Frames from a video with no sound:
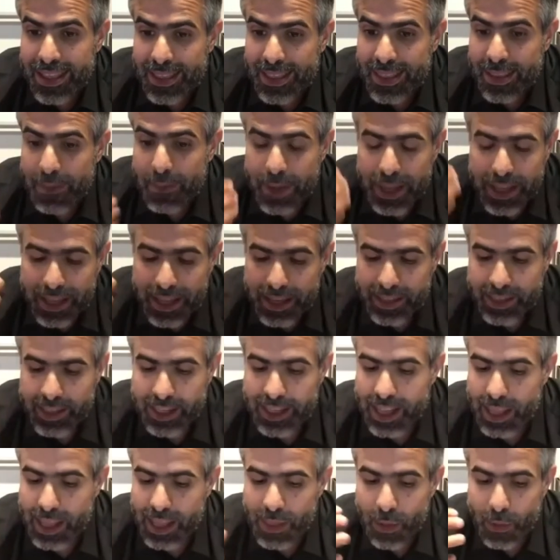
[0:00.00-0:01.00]
the
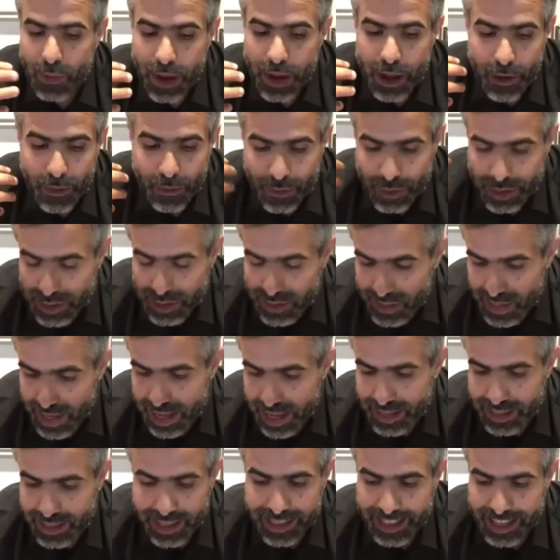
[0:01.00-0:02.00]
medicine and the way of
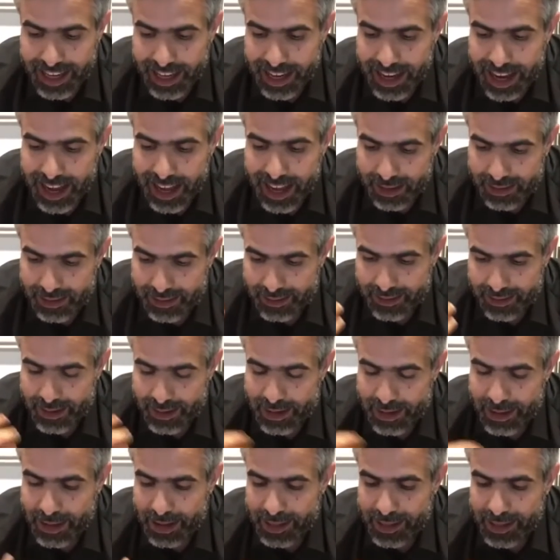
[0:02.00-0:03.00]
research, it creates
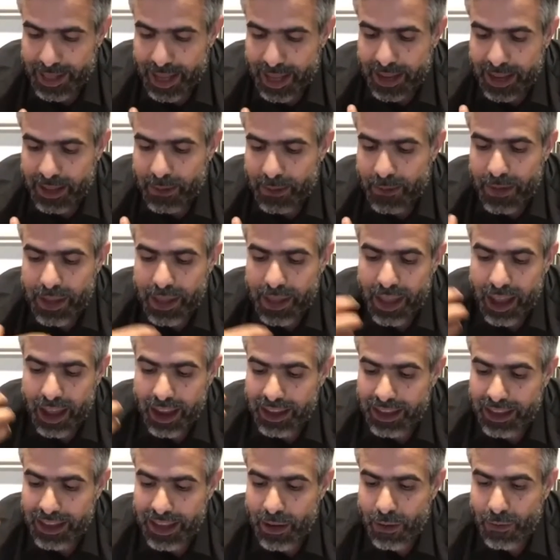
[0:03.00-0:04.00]
inside me the
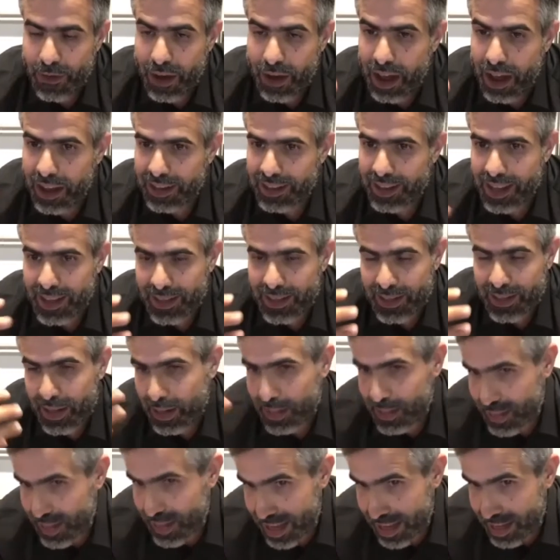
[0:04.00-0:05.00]
idea of art as a
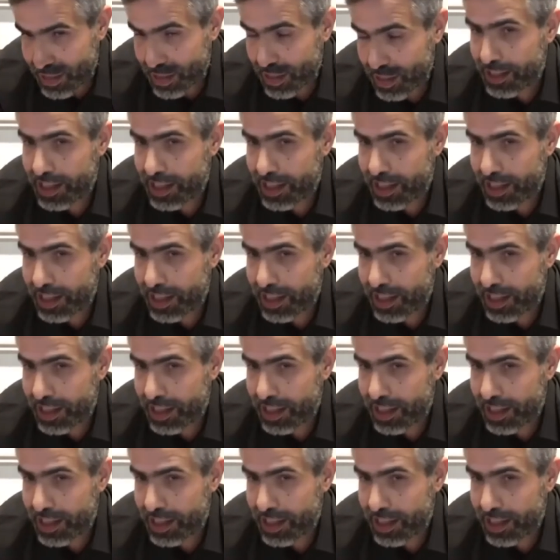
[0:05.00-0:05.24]
research.